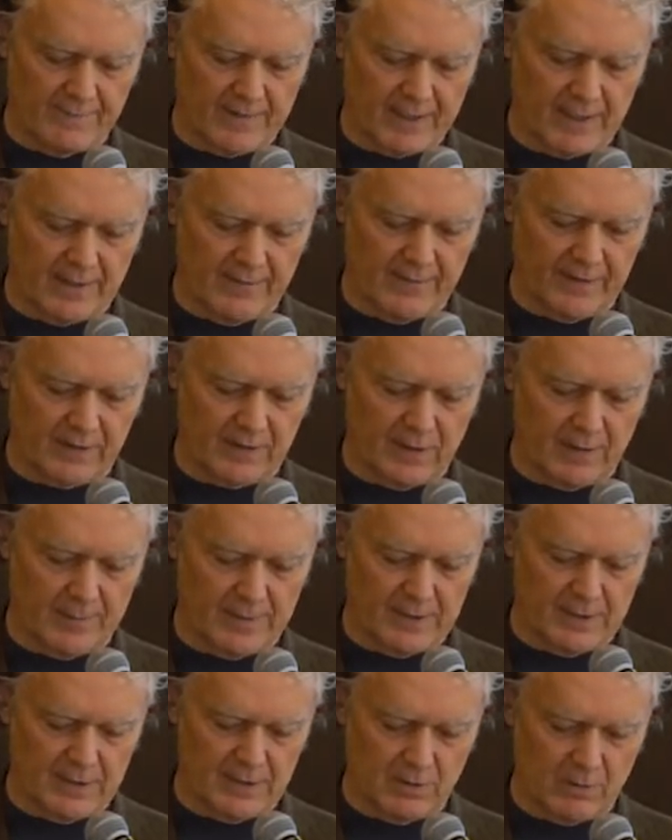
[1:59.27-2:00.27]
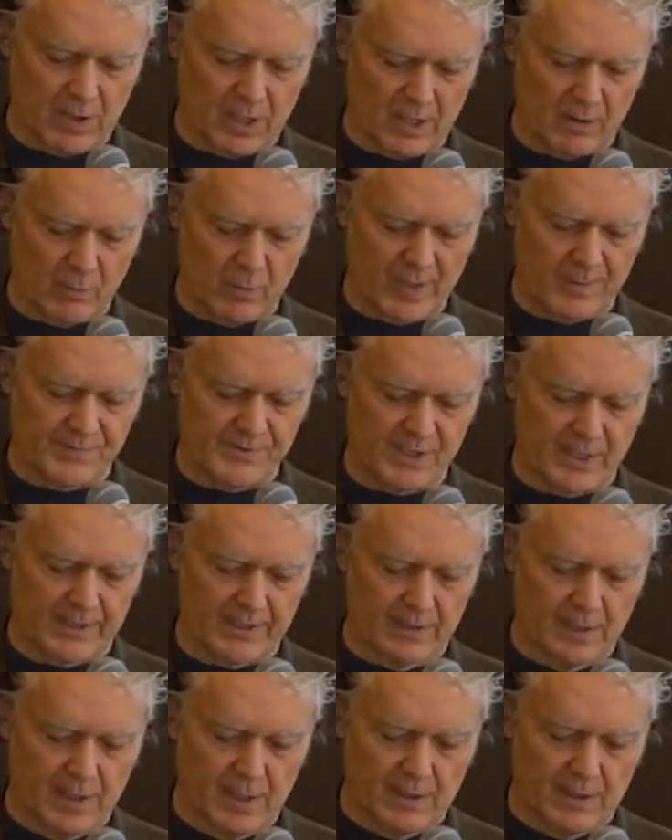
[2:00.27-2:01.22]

via the Club E uh, website.